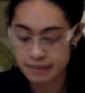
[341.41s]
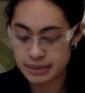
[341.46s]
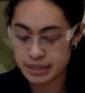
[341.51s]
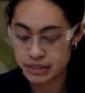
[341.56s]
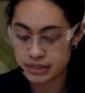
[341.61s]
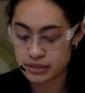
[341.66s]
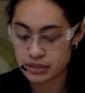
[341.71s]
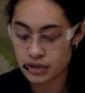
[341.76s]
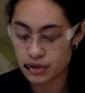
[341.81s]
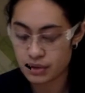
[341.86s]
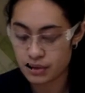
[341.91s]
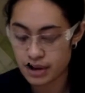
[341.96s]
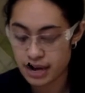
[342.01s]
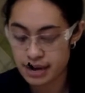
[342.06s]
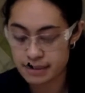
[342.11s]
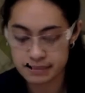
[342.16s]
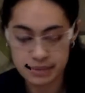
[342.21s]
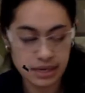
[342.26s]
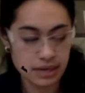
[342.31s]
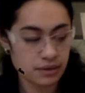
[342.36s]
So
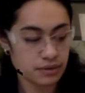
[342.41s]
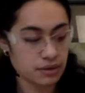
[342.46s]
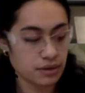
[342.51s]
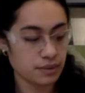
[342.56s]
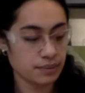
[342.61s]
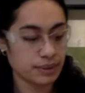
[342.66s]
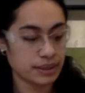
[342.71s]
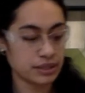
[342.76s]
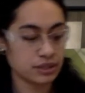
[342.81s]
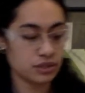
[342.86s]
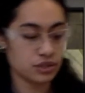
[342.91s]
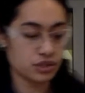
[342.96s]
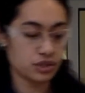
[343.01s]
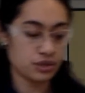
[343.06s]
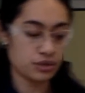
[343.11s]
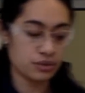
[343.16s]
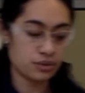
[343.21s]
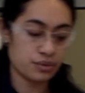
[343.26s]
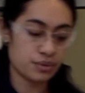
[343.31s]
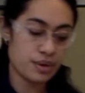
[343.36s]
I'm now going
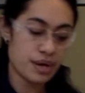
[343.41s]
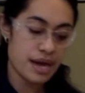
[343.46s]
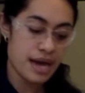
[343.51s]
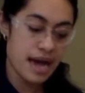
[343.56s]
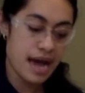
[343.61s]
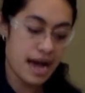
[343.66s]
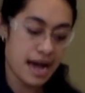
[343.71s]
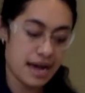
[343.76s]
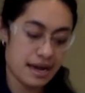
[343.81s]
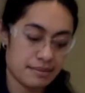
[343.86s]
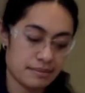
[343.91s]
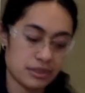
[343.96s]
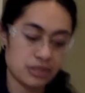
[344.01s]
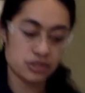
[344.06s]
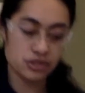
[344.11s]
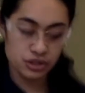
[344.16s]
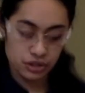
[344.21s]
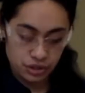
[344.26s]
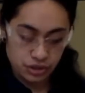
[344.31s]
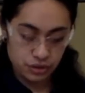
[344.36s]
to
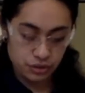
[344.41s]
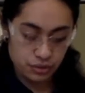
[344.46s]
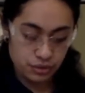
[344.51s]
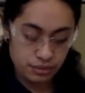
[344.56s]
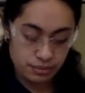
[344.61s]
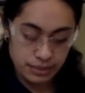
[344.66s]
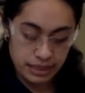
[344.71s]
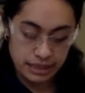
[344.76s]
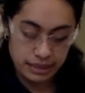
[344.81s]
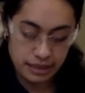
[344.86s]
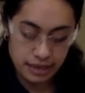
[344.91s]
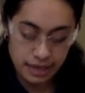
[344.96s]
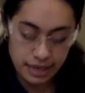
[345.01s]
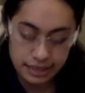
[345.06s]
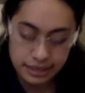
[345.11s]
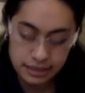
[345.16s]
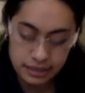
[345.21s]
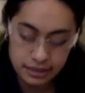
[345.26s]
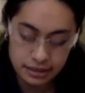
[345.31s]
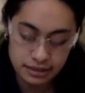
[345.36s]
secure my
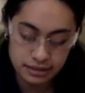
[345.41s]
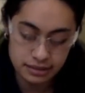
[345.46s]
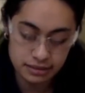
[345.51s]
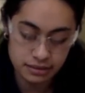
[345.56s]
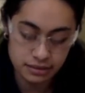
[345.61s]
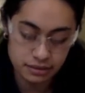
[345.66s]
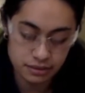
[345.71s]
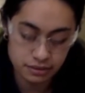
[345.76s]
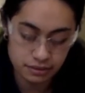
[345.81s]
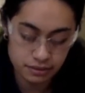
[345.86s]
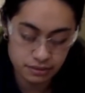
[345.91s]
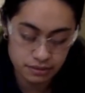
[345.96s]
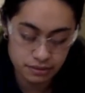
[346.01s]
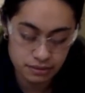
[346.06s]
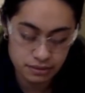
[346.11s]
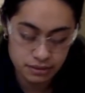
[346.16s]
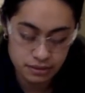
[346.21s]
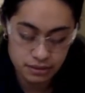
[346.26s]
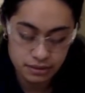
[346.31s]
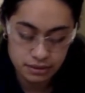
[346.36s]
line. So I'm
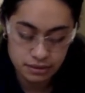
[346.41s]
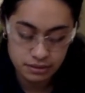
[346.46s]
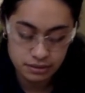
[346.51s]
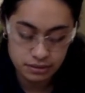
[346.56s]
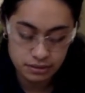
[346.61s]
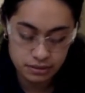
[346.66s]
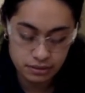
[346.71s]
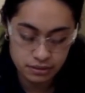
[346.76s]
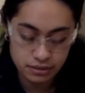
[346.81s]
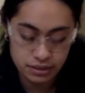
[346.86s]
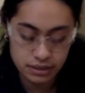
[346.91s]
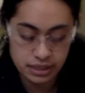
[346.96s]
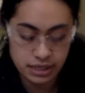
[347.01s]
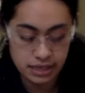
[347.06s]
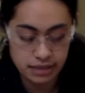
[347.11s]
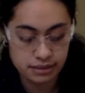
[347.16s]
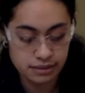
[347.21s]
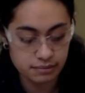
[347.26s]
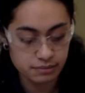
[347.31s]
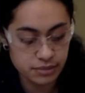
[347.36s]
just going to
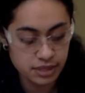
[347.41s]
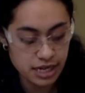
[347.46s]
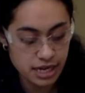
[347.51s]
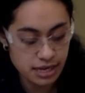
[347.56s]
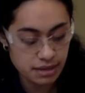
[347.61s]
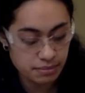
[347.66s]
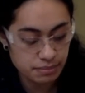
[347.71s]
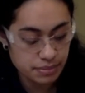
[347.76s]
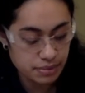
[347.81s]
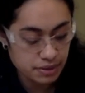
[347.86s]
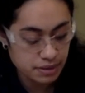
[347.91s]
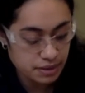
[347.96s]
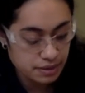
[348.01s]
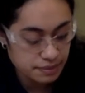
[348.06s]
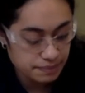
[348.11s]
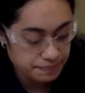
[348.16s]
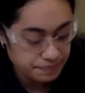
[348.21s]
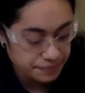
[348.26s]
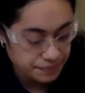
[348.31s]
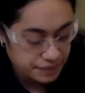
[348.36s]
take some tape
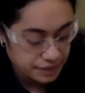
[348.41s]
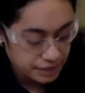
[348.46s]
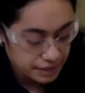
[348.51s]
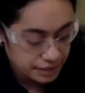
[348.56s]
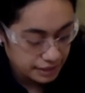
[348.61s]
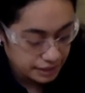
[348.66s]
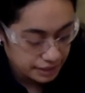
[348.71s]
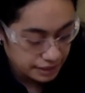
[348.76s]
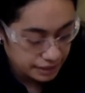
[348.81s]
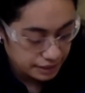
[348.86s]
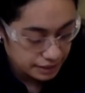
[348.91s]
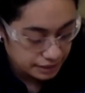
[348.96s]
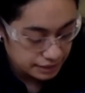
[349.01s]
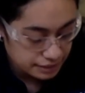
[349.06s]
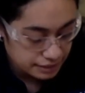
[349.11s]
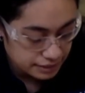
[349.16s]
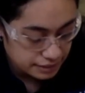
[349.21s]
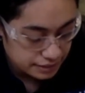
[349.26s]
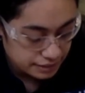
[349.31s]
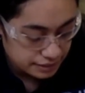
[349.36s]
and
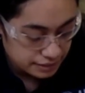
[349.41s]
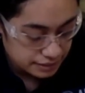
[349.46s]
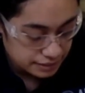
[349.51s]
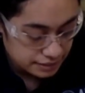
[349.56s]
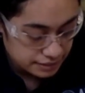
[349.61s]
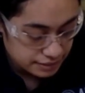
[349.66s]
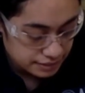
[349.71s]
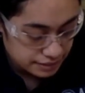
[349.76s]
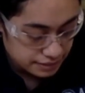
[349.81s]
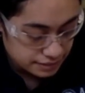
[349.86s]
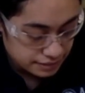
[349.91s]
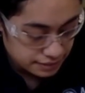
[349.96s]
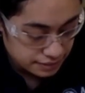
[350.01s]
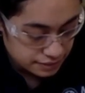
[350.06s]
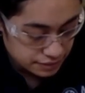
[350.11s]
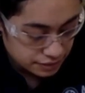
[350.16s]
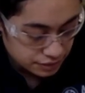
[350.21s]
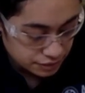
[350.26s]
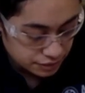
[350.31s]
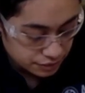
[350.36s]

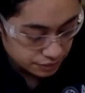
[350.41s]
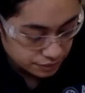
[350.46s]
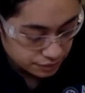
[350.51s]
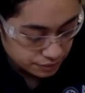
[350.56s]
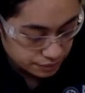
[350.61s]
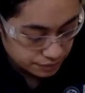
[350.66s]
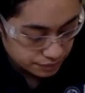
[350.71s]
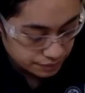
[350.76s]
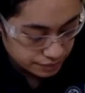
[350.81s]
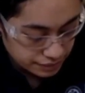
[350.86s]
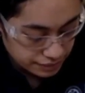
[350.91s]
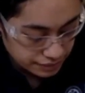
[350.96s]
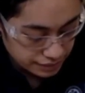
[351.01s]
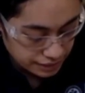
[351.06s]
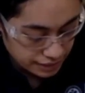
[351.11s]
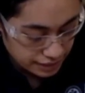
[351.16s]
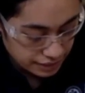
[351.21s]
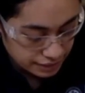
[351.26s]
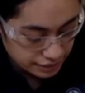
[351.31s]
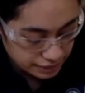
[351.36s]
secure the
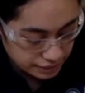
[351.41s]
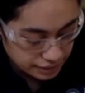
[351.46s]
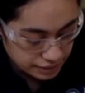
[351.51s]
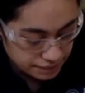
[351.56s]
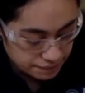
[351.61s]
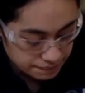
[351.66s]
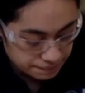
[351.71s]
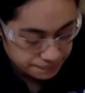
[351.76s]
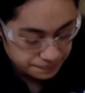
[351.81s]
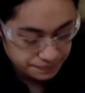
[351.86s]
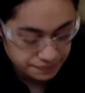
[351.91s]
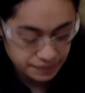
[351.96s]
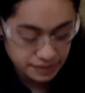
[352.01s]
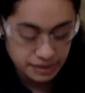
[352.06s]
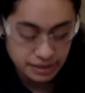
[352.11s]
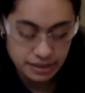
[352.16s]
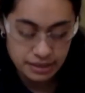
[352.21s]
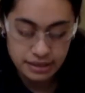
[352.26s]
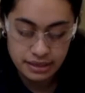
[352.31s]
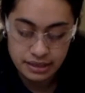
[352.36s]
cannula,
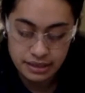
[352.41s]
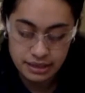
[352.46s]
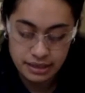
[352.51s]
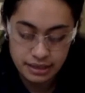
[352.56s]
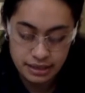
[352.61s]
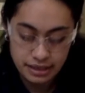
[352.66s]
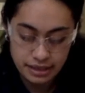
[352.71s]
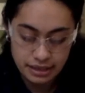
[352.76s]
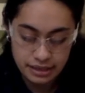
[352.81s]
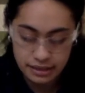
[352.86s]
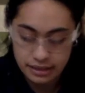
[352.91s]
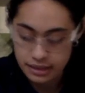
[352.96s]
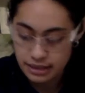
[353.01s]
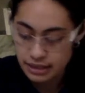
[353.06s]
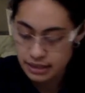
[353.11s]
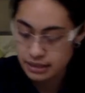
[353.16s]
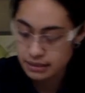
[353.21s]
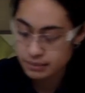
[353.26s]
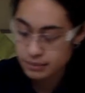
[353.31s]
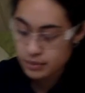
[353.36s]
and then
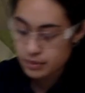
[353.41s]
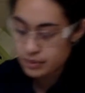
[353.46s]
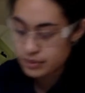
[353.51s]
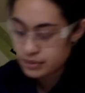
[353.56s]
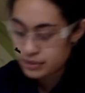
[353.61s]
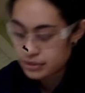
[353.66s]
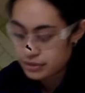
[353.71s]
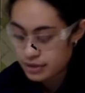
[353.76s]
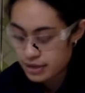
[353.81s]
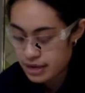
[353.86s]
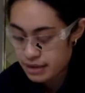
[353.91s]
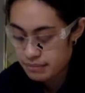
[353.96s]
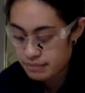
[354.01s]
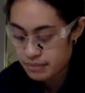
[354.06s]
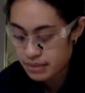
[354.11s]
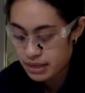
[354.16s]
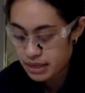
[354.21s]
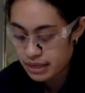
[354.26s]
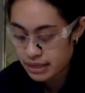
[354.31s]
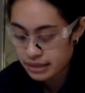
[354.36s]
I'm going to grab
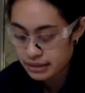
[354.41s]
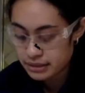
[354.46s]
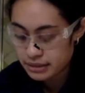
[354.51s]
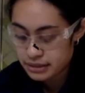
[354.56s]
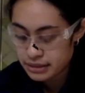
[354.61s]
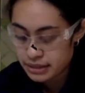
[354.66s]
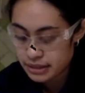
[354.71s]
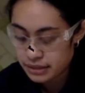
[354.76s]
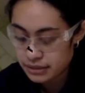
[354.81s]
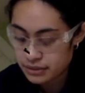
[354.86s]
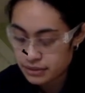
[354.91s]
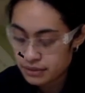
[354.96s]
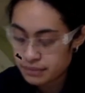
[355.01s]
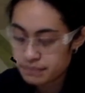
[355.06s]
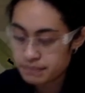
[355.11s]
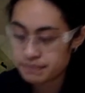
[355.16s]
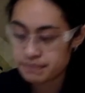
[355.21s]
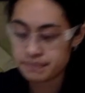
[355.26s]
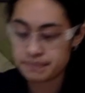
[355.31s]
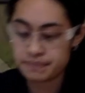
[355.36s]
my tegaderm.